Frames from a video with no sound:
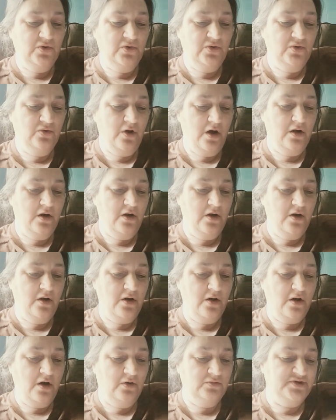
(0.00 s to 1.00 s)
who
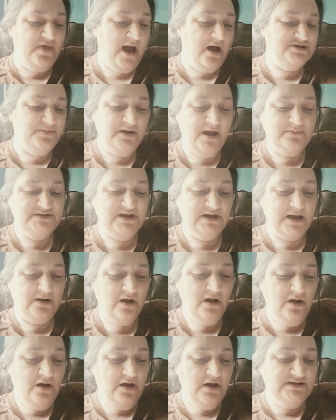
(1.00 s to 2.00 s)
owned the house, became sick,
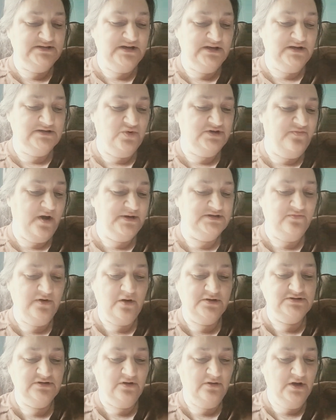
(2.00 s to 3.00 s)
and his sickness was very
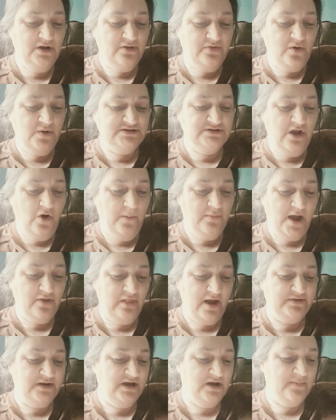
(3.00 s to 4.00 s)
severe until there was no breath
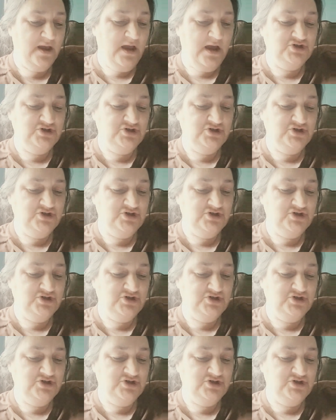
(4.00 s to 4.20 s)
left in him.